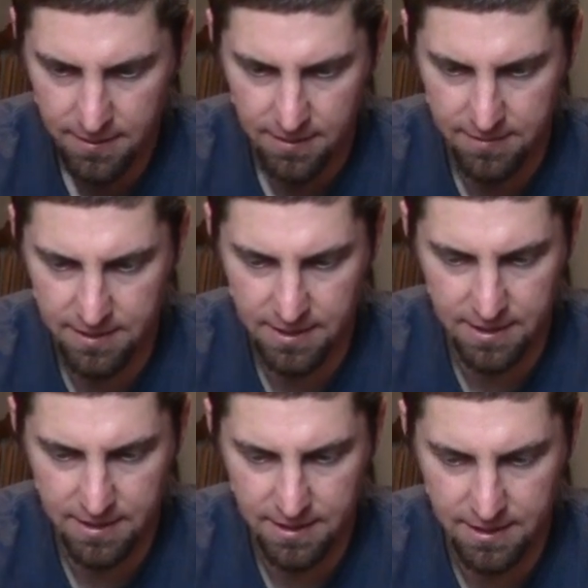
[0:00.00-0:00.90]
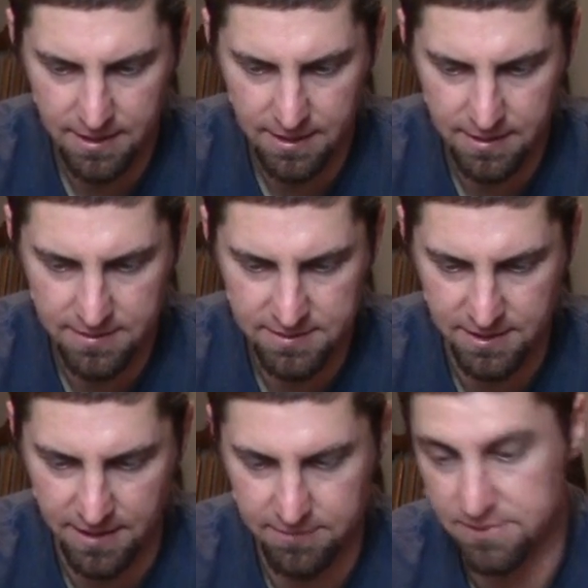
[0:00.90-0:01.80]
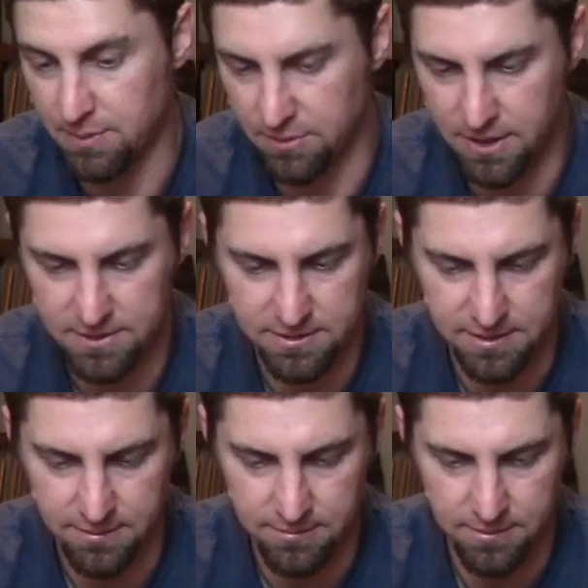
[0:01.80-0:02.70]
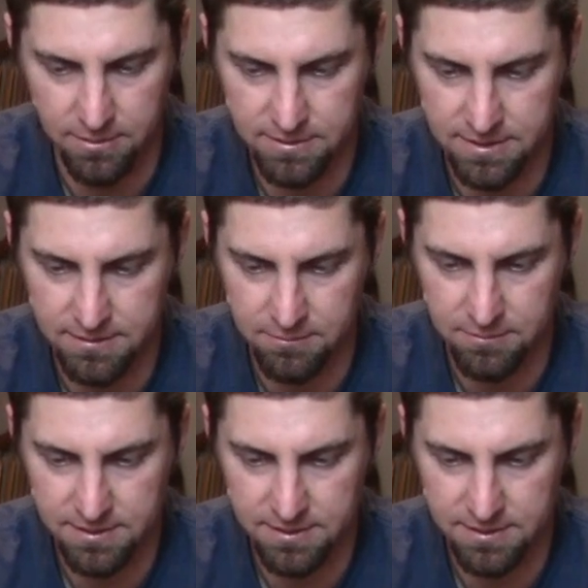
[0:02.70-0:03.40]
And then let's see, it's been a while since I wrote and